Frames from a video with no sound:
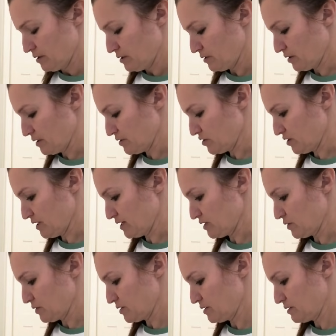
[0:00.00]
Okay, so
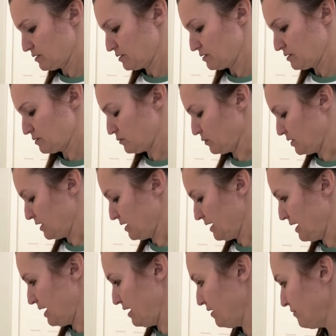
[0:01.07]
that's
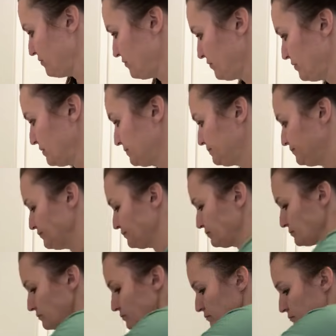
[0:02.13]

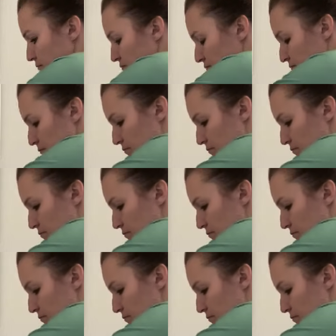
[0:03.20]
1.5.